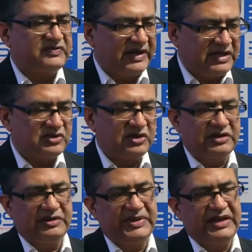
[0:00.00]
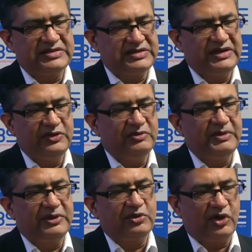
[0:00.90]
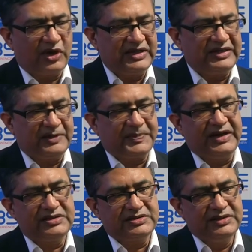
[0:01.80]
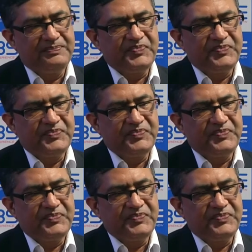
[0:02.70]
While as on BSE, you will be able to lock in that price,